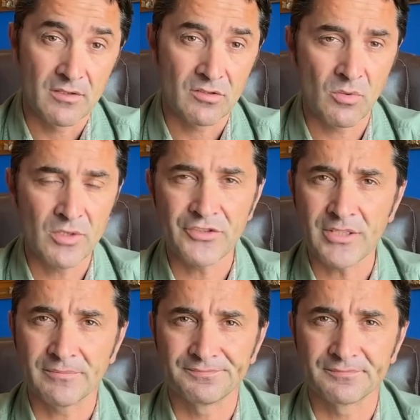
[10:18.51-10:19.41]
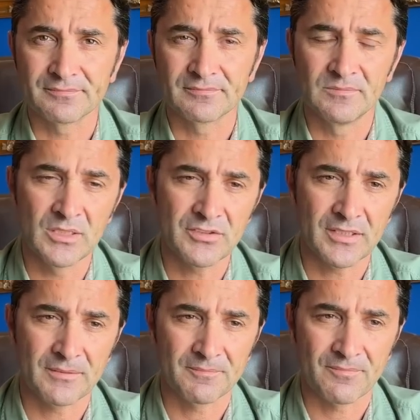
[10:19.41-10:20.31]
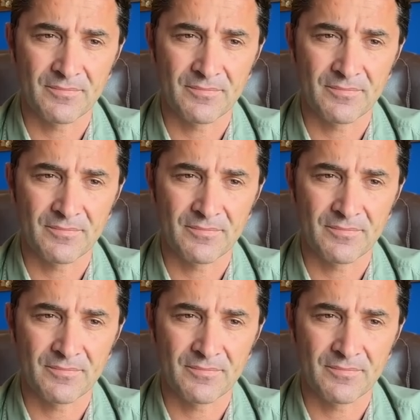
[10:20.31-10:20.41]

So we'll see. We'll see.